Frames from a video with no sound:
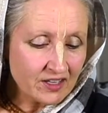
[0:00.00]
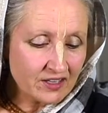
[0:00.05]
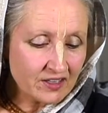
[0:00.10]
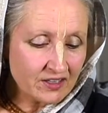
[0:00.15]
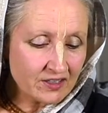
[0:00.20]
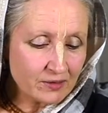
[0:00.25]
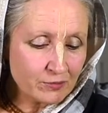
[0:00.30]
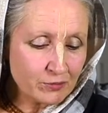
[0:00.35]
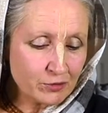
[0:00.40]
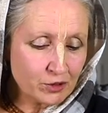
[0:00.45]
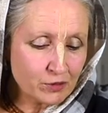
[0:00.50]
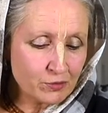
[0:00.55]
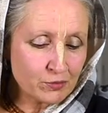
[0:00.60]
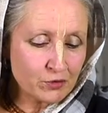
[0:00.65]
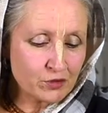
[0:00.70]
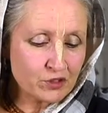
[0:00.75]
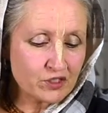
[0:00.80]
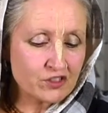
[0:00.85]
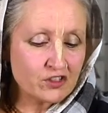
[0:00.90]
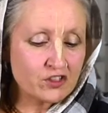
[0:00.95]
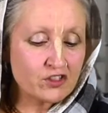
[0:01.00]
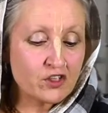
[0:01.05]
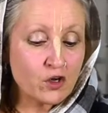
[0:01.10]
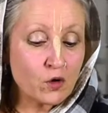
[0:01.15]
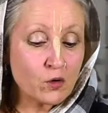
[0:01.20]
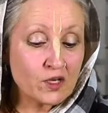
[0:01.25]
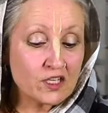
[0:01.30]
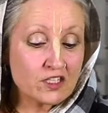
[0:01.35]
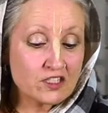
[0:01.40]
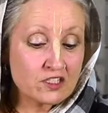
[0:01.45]
Purport: the
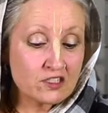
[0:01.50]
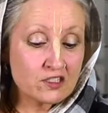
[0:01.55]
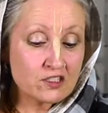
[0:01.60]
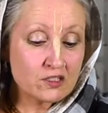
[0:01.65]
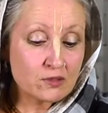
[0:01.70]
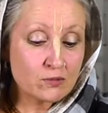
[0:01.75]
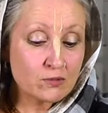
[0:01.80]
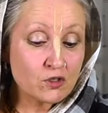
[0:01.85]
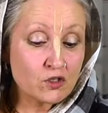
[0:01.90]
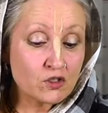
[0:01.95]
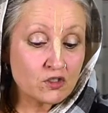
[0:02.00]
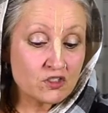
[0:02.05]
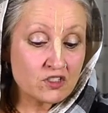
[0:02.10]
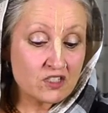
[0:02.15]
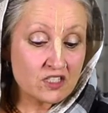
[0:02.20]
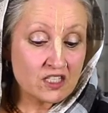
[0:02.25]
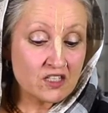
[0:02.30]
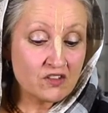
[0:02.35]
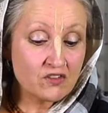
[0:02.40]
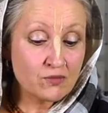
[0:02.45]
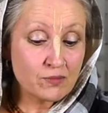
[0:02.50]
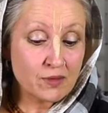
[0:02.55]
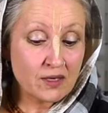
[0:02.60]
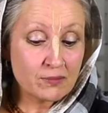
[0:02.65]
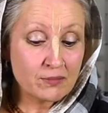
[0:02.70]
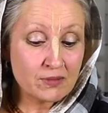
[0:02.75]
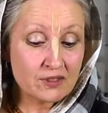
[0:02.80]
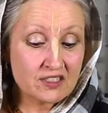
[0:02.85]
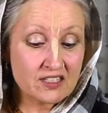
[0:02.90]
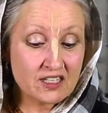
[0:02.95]
yoga system conceived
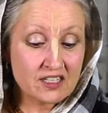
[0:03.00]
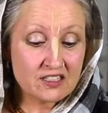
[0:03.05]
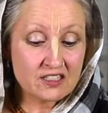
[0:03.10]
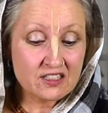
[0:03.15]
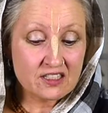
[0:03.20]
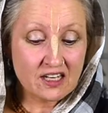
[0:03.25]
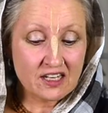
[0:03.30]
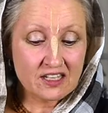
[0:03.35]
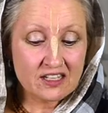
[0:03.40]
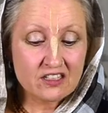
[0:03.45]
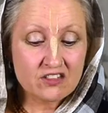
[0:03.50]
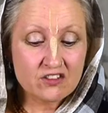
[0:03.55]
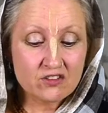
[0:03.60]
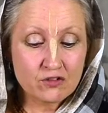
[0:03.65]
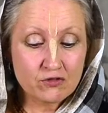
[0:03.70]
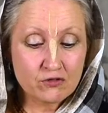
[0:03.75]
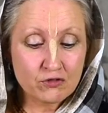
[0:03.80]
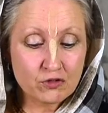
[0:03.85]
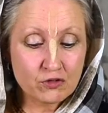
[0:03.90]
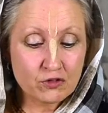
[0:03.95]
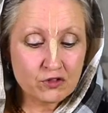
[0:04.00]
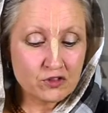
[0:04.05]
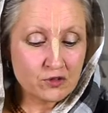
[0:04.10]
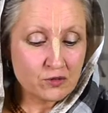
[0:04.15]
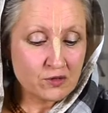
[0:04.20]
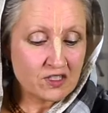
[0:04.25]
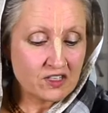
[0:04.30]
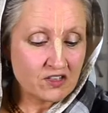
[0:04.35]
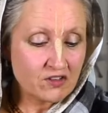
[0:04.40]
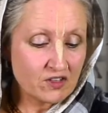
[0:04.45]
by Patanjali is referred
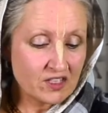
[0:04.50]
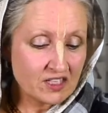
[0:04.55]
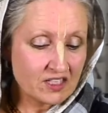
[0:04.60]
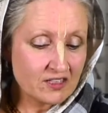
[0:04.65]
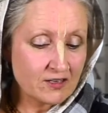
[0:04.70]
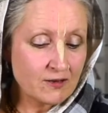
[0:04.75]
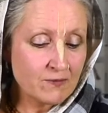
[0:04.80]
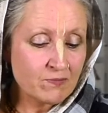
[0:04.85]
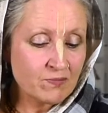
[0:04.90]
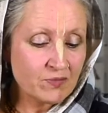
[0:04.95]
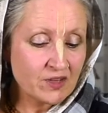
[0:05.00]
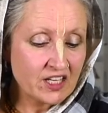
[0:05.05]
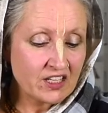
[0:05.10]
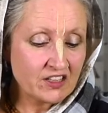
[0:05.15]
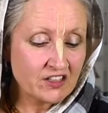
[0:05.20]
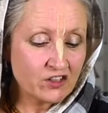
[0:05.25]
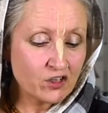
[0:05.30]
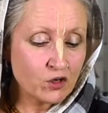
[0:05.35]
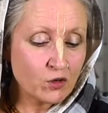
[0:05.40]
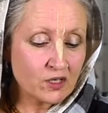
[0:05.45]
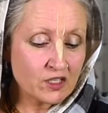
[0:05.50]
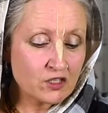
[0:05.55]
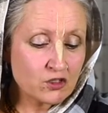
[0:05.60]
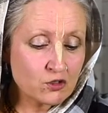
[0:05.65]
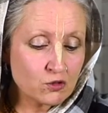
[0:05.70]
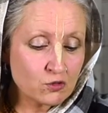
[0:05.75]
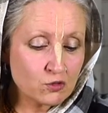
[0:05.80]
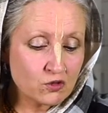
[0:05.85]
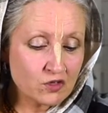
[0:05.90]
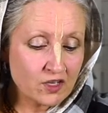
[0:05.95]
to herein. In the Yoga
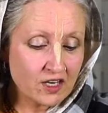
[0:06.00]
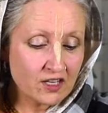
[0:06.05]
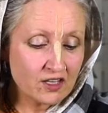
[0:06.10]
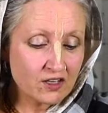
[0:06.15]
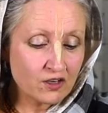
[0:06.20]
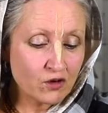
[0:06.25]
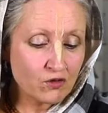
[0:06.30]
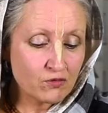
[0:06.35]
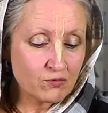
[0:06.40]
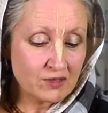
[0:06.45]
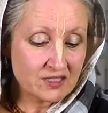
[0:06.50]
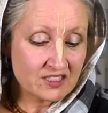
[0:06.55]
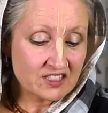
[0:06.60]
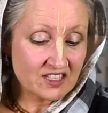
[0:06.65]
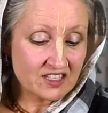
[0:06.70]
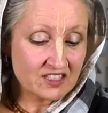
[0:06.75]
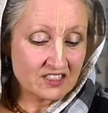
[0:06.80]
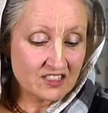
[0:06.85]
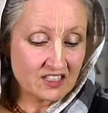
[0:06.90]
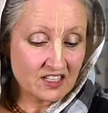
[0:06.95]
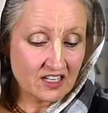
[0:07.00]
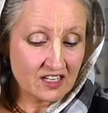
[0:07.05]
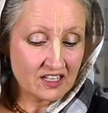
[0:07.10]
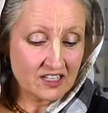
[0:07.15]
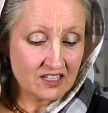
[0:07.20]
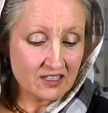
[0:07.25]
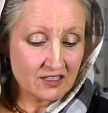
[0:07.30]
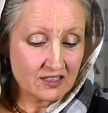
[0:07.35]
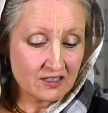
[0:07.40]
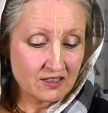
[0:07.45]
Sutra of
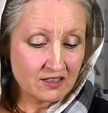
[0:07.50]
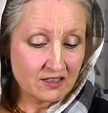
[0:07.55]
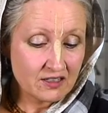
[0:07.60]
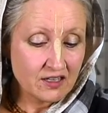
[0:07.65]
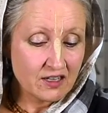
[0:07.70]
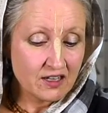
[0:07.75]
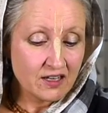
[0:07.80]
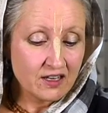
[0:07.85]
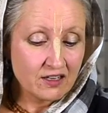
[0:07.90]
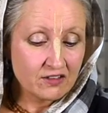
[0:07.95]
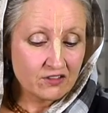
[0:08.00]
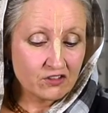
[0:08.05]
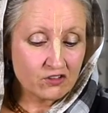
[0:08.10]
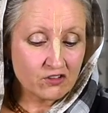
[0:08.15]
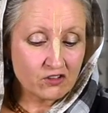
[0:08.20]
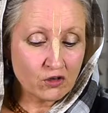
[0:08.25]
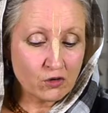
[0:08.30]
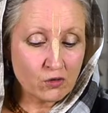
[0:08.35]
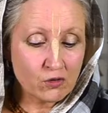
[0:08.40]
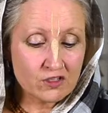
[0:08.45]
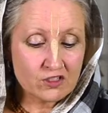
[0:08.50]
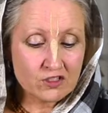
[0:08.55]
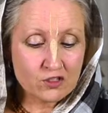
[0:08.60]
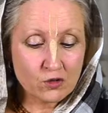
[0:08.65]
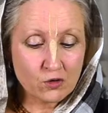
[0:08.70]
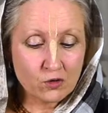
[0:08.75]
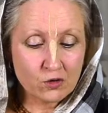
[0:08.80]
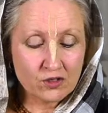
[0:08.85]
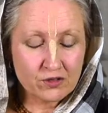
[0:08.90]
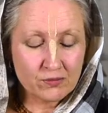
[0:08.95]
Patanjali, the soul is
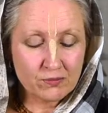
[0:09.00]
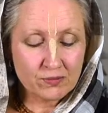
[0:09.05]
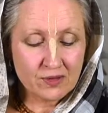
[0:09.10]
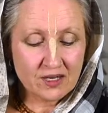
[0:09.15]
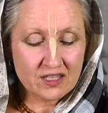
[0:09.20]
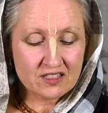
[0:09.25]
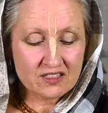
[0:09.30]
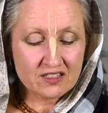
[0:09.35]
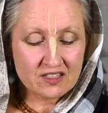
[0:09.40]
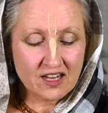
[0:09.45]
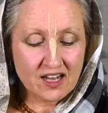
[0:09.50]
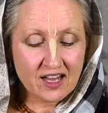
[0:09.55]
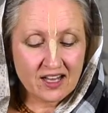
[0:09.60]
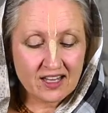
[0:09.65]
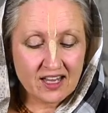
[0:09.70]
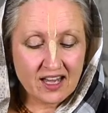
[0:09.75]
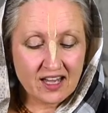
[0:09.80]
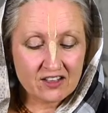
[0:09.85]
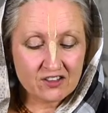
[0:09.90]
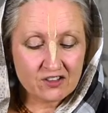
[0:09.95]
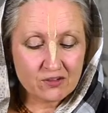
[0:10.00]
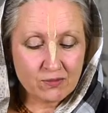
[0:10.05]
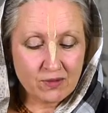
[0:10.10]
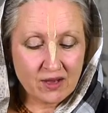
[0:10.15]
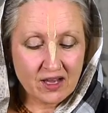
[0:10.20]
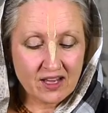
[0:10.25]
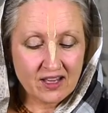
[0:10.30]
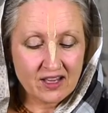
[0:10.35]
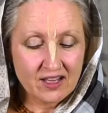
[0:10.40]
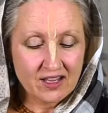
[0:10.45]
called Pratyag
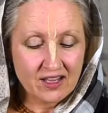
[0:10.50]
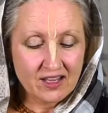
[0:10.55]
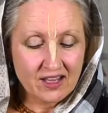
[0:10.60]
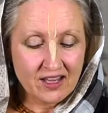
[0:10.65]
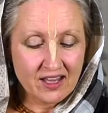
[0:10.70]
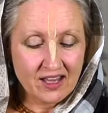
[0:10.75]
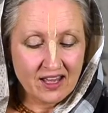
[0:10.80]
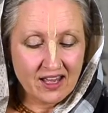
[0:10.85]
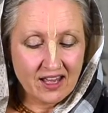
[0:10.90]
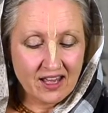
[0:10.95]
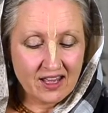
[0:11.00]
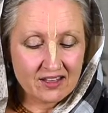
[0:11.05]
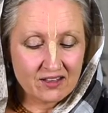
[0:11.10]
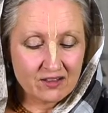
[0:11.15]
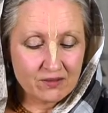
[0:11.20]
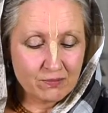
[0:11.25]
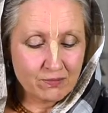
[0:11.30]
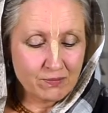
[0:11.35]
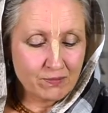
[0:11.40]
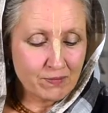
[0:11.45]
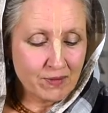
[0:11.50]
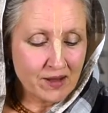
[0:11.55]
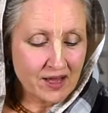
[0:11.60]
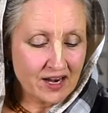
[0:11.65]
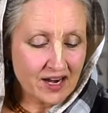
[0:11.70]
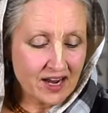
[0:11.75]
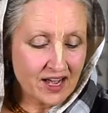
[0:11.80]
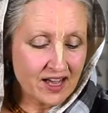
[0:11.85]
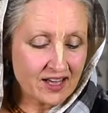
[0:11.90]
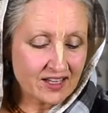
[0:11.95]
Atma and
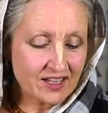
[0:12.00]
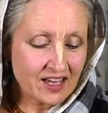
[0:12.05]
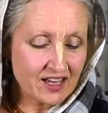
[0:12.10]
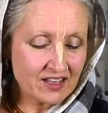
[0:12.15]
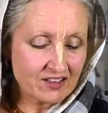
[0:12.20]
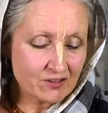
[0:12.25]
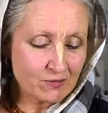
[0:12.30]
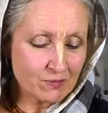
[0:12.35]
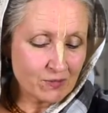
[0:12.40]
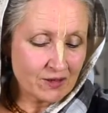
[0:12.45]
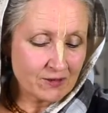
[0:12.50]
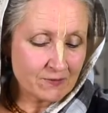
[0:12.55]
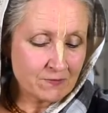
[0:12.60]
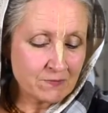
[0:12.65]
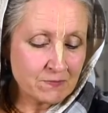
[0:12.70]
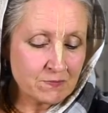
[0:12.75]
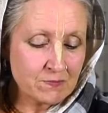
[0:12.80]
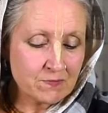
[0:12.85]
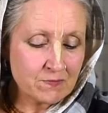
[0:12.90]
Parag Atma.